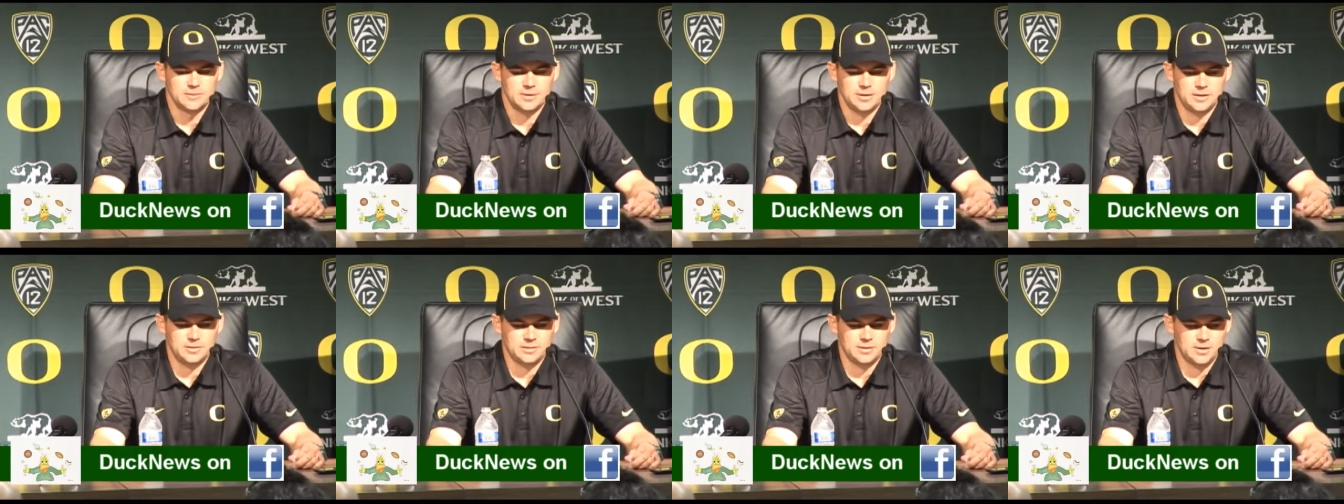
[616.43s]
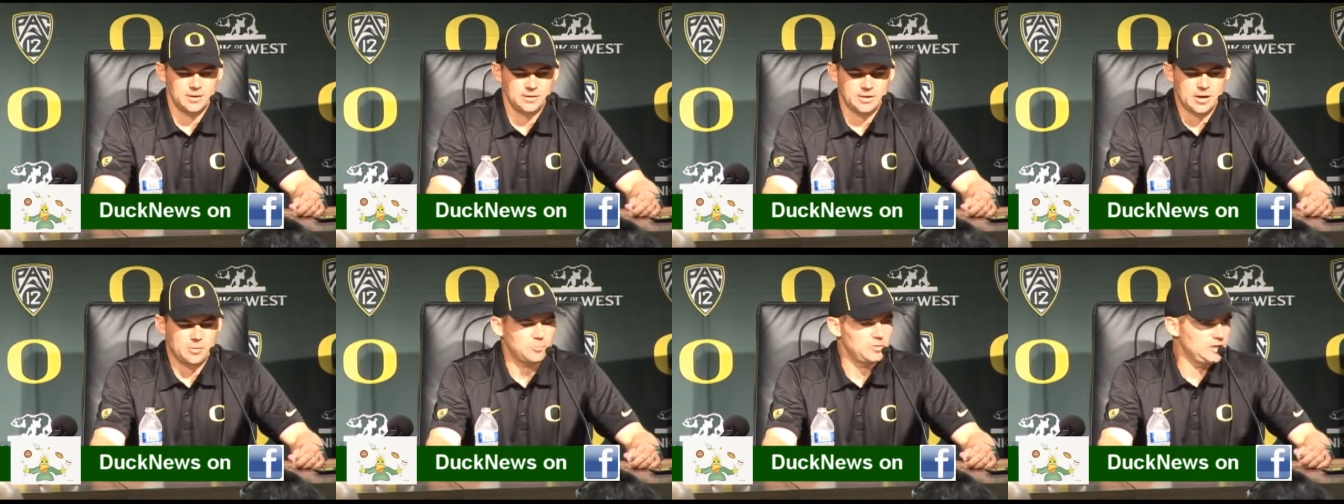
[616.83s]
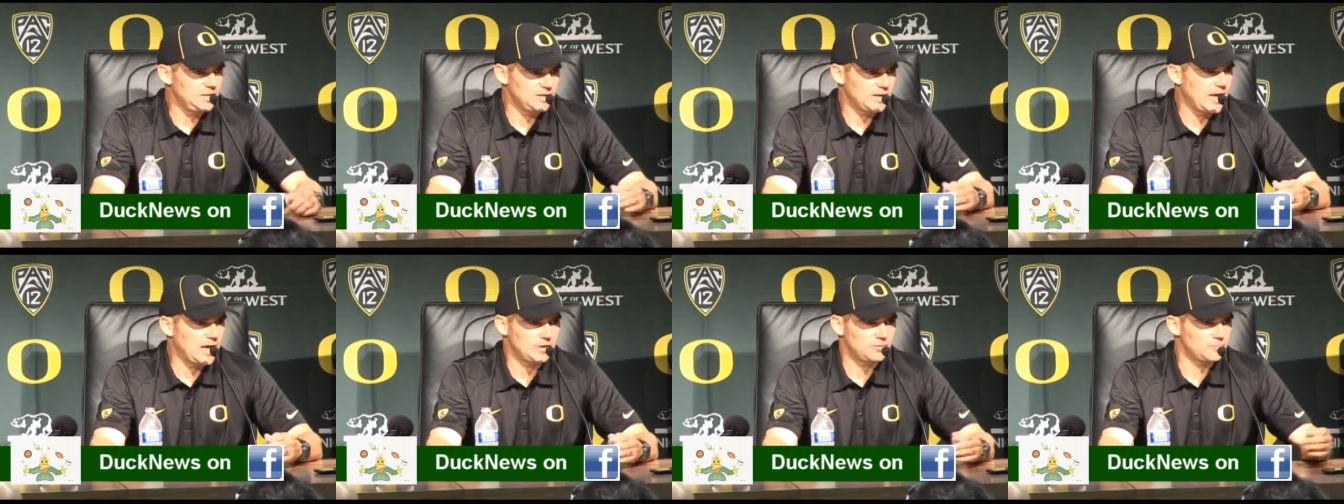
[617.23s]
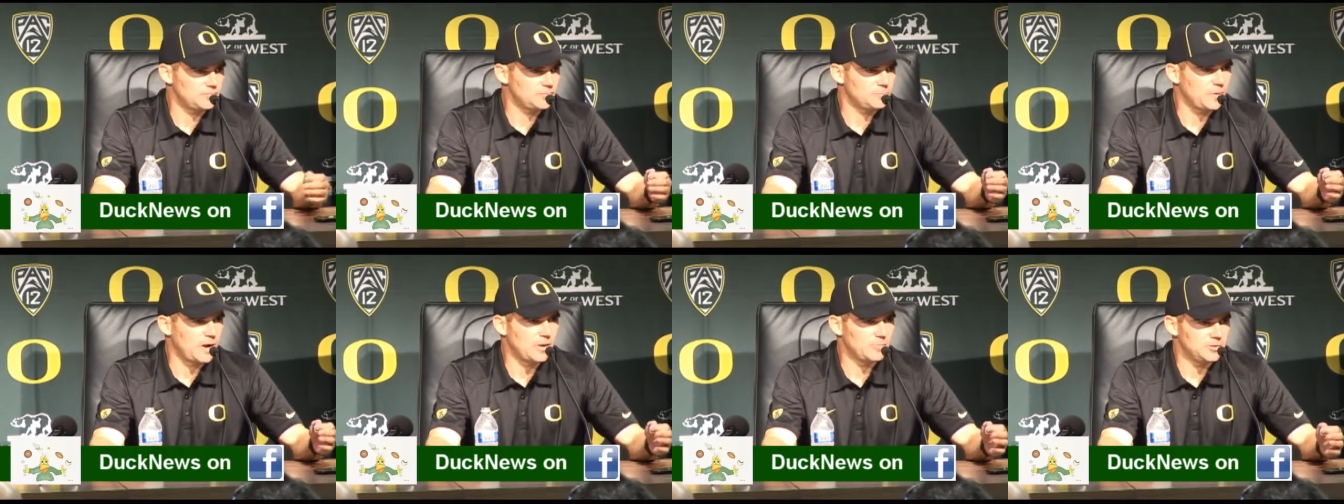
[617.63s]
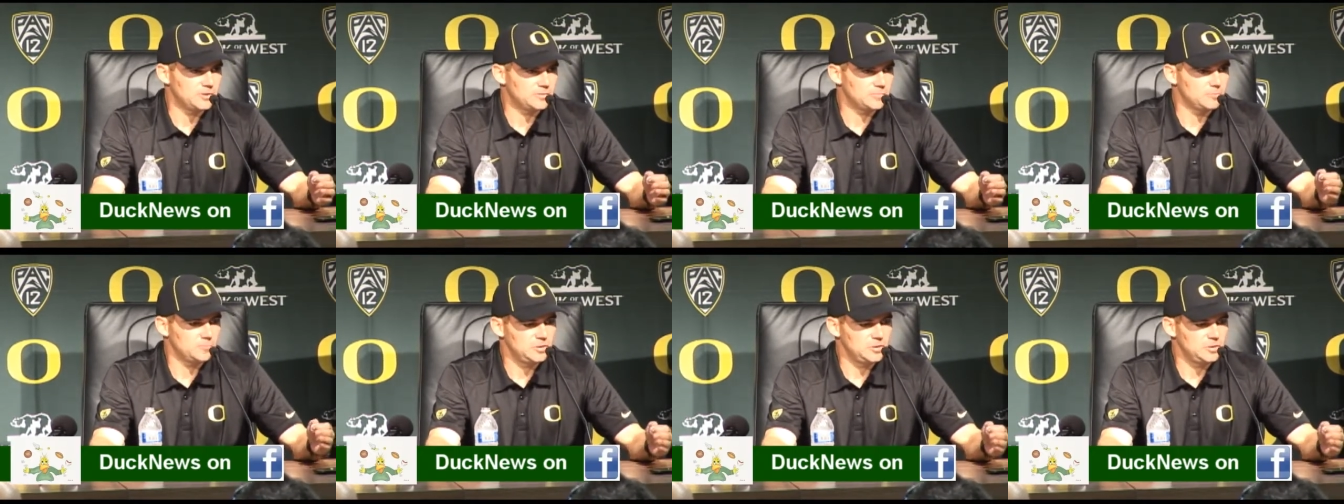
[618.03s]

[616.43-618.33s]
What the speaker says: And now we need to handle this bye week.